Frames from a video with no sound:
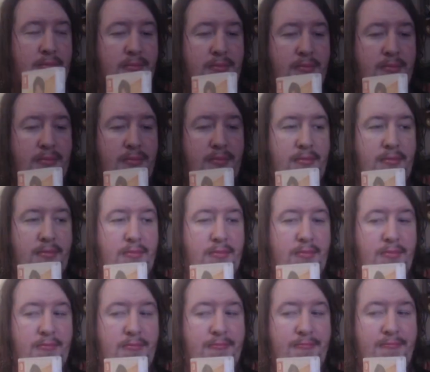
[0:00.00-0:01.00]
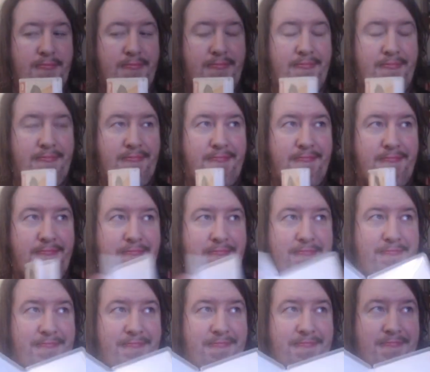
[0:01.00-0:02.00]

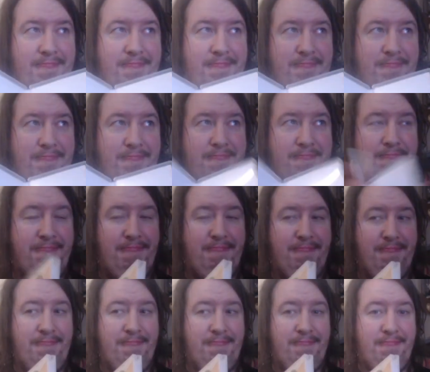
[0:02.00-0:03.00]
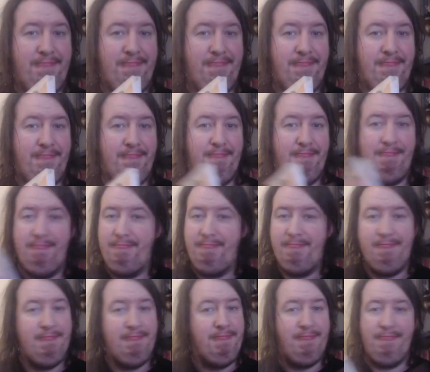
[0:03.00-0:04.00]

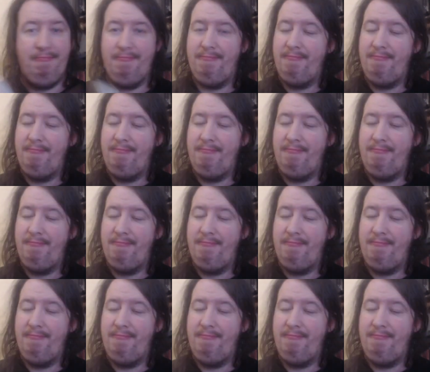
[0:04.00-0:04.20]
Nothing is said.